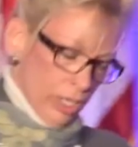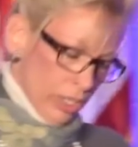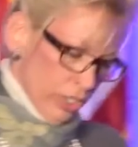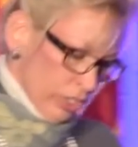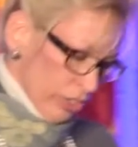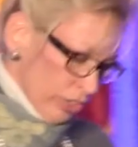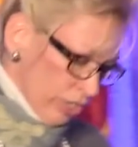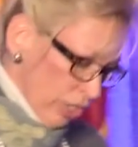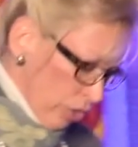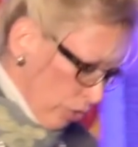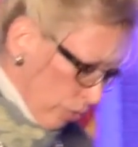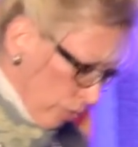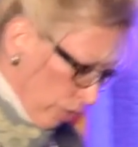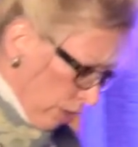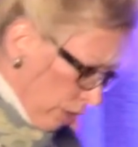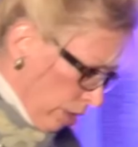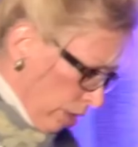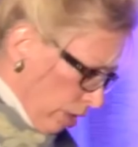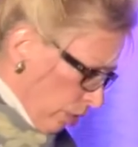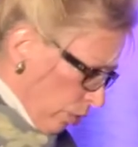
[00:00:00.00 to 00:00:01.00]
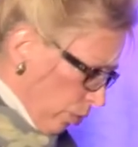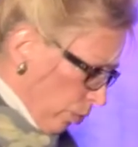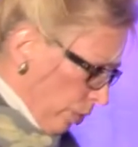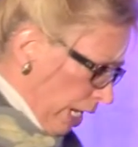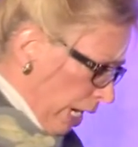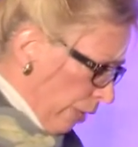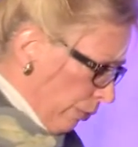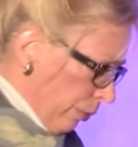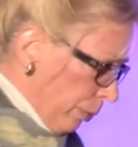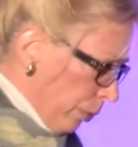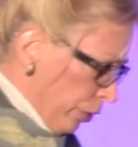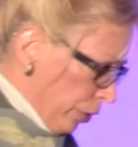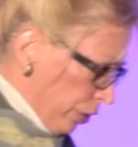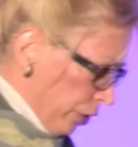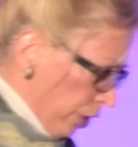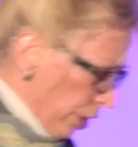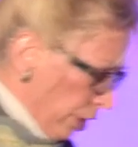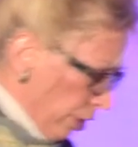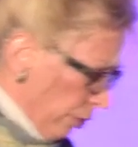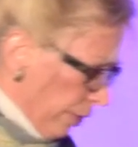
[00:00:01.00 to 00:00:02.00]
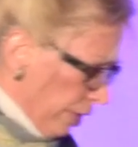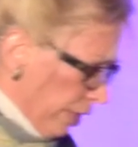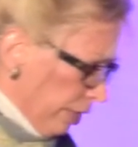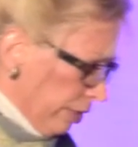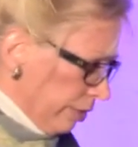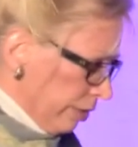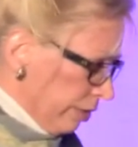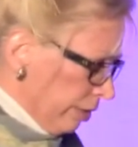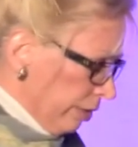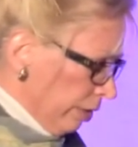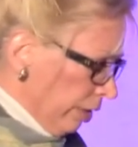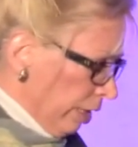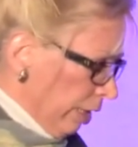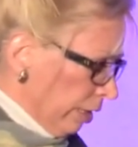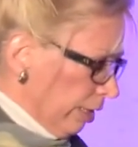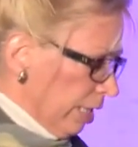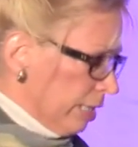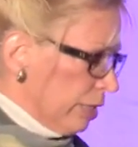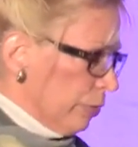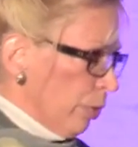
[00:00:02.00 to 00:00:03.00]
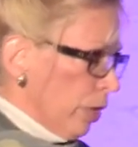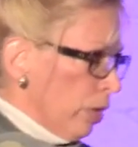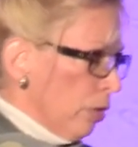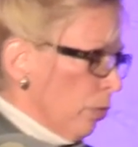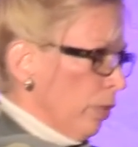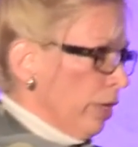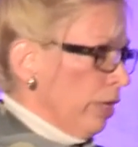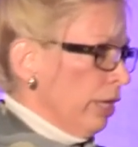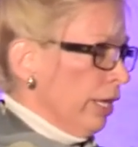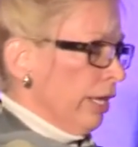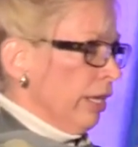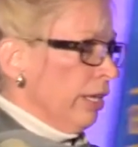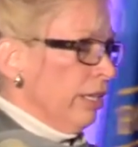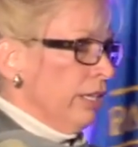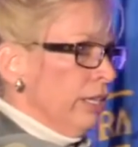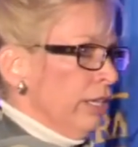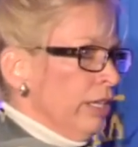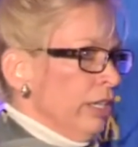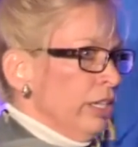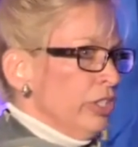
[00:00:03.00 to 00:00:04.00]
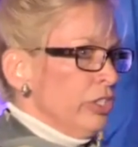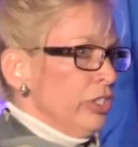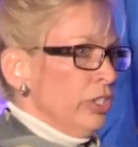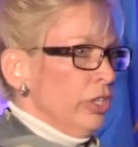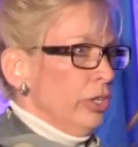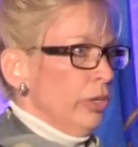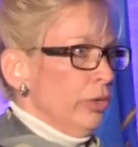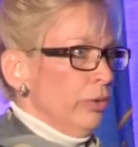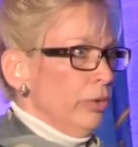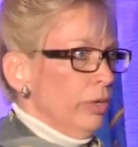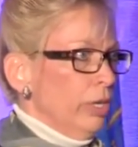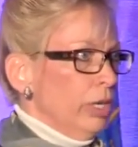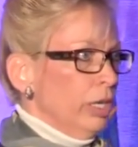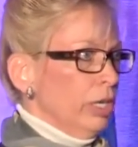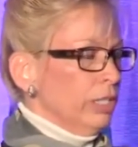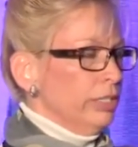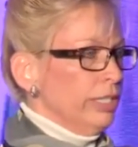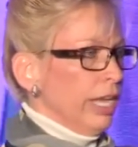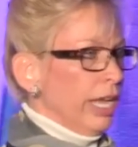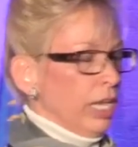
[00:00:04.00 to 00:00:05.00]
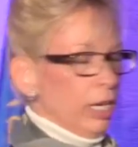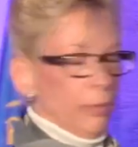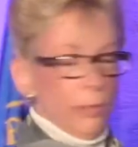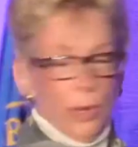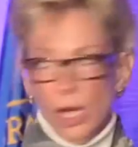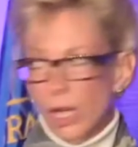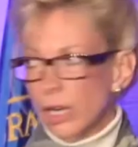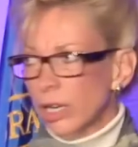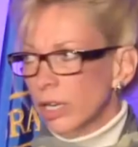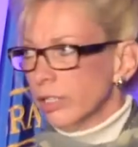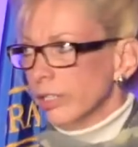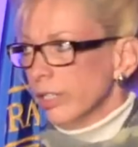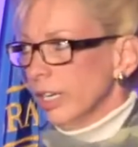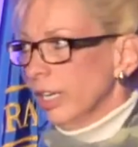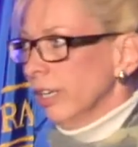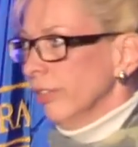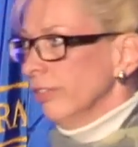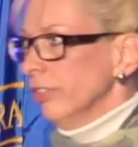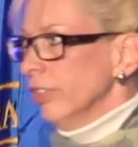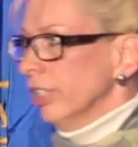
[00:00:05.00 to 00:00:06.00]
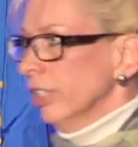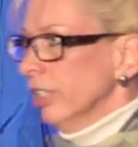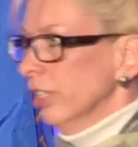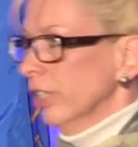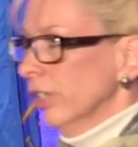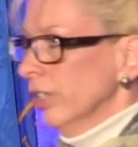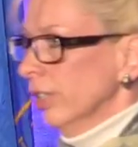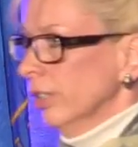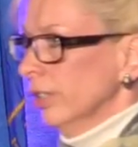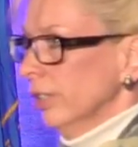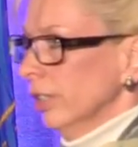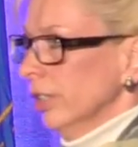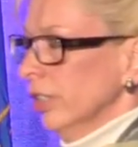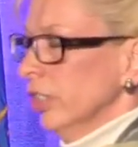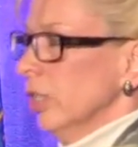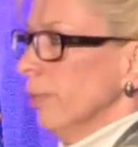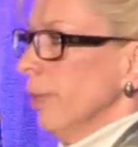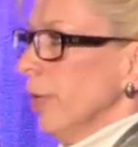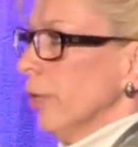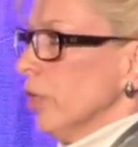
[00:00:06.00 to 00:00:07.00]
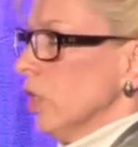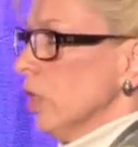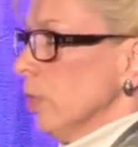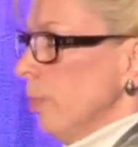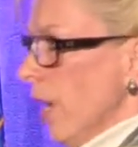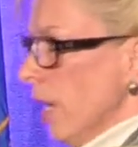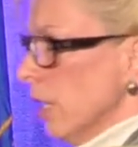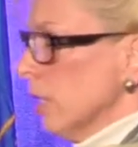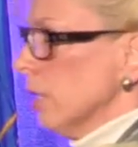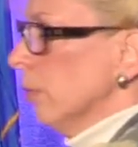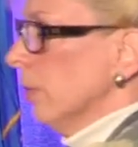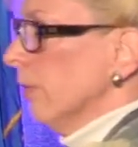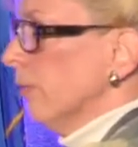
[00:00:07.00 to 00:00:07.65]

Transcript: So what I would put to you is, unless we are willing to take it upon ourselves to be responsible